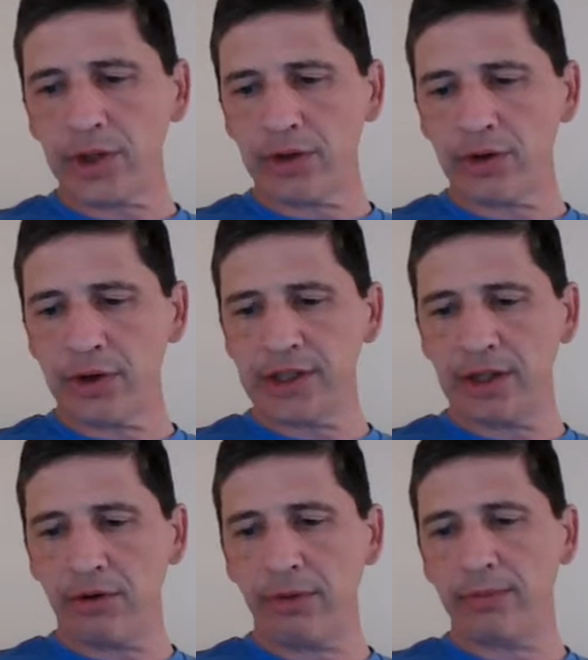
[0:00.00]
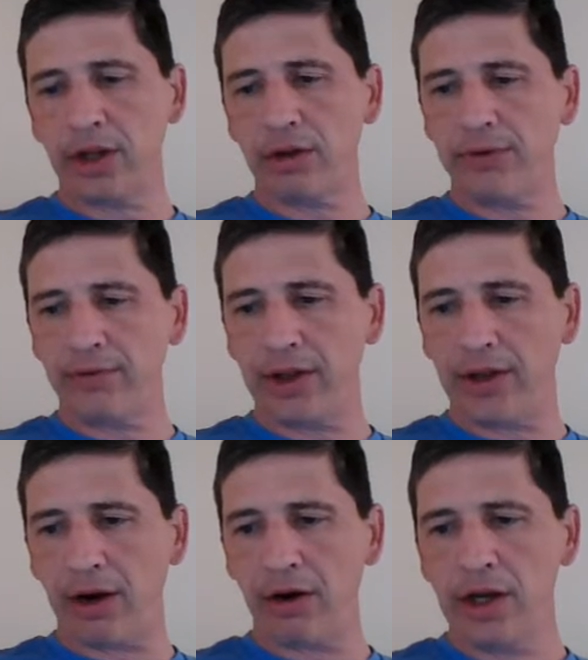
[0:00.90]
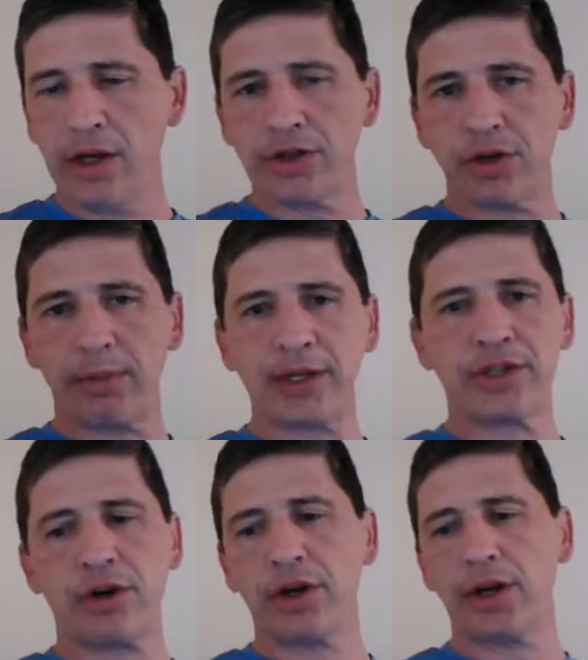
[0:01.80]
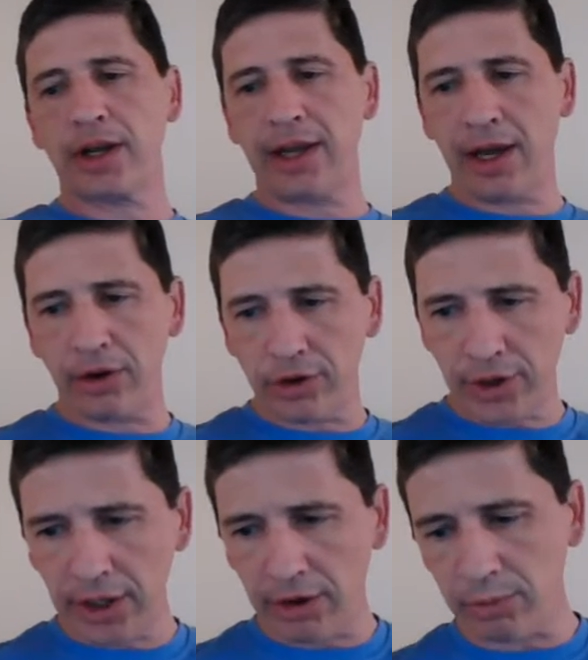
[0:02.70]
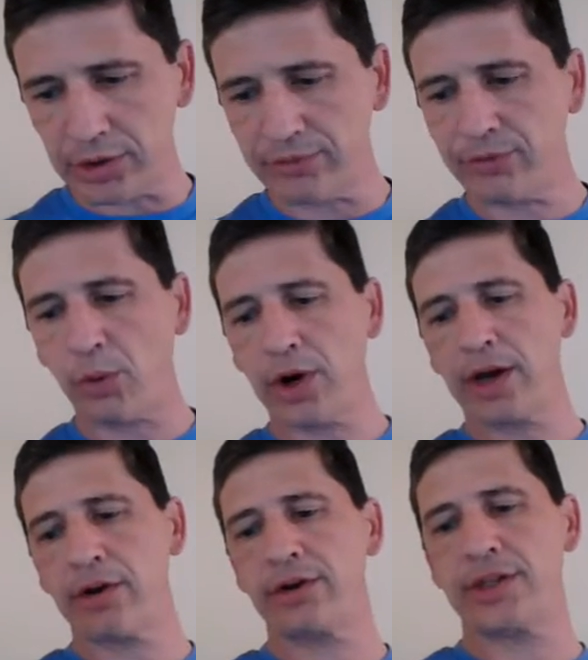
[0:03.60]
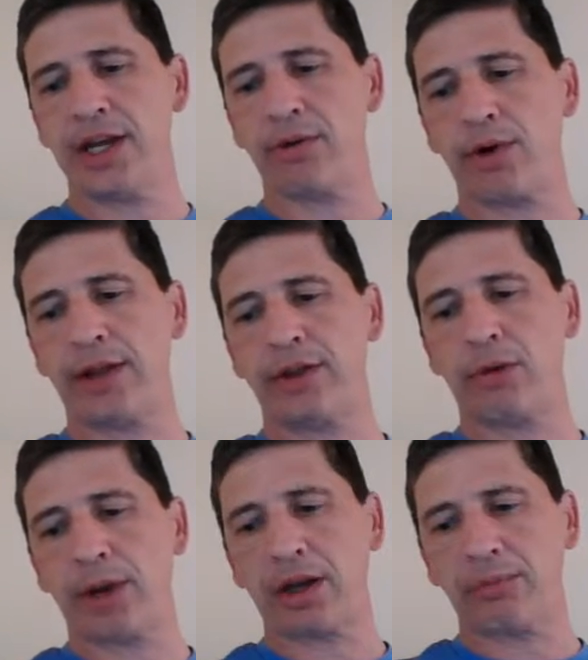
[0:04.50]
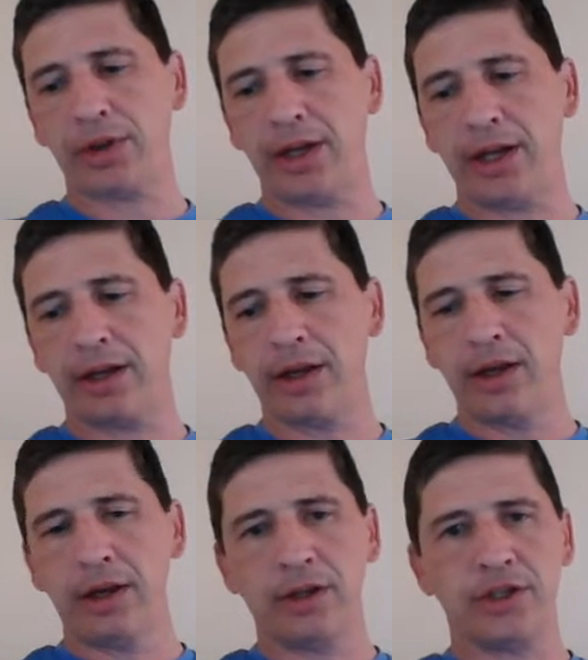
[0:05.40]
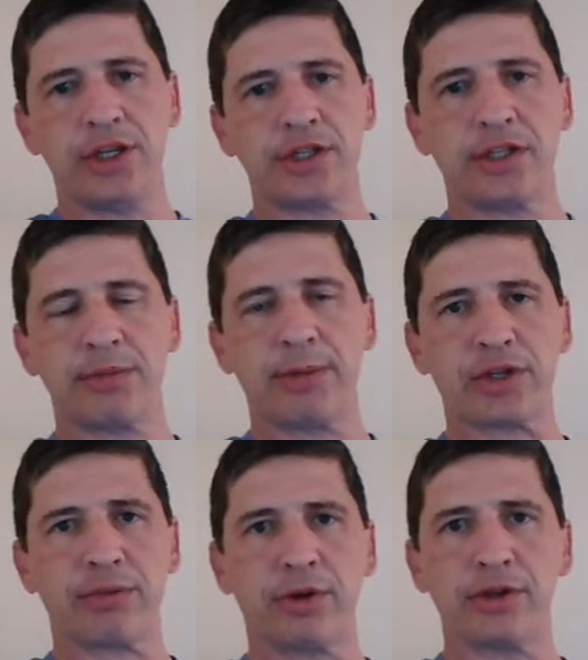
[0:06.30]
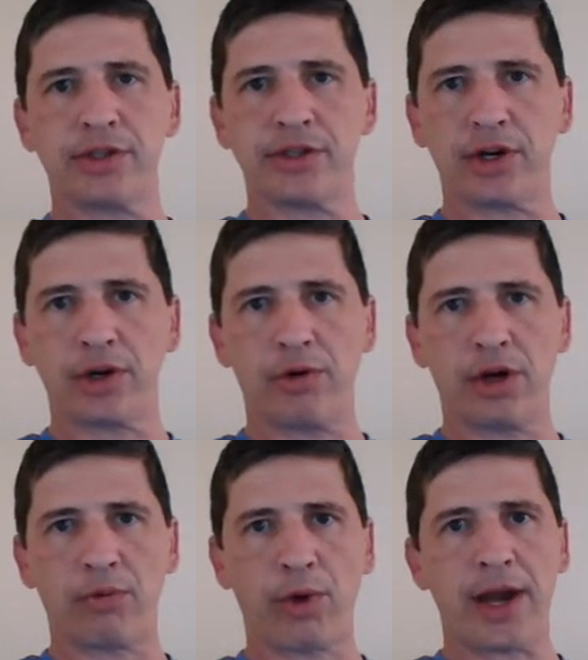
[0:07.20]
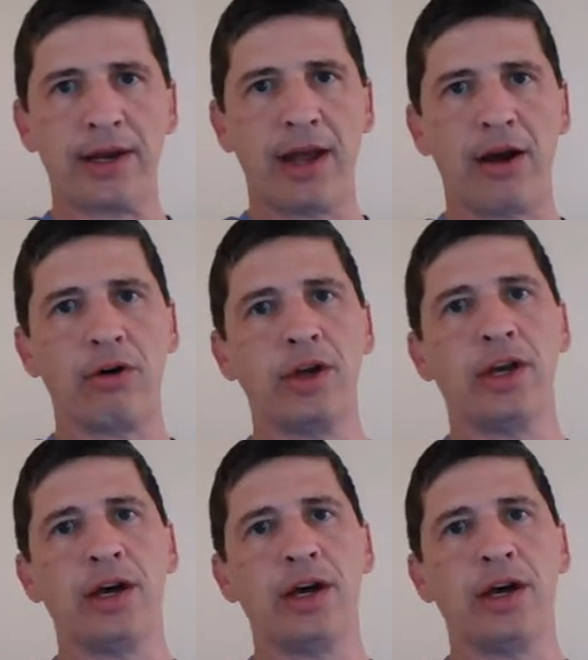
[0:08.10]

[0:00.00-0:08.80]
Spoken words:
Let's go ahead and see that. Oh, another 50 there. So by starting an account, you're getting almost 410 right there by completing just the special bonuses that are going on right now